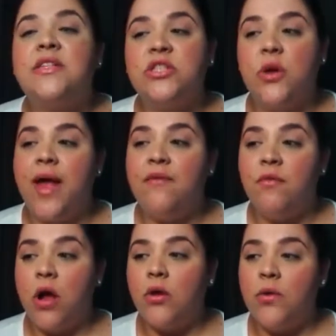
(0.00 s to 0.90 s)
So I have
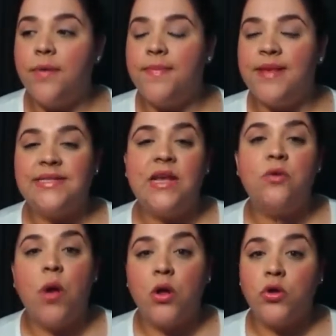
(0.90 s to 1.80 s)
Rocco and Missy, and
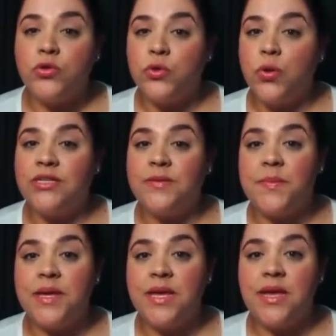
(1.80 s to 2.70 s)
Rocco is going to
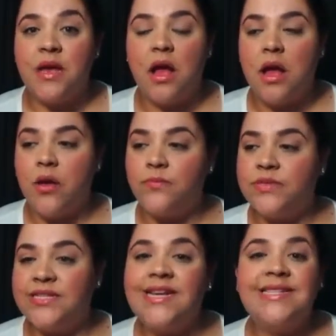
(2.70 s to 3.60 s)
be
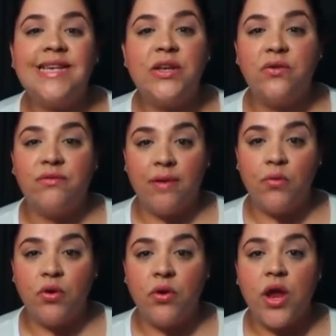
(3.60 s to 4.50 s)
6 in
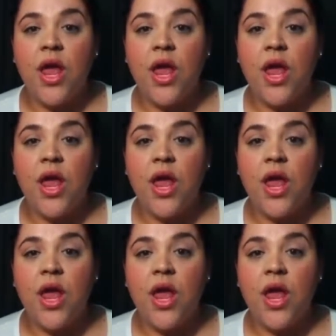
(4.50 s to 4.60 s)
November,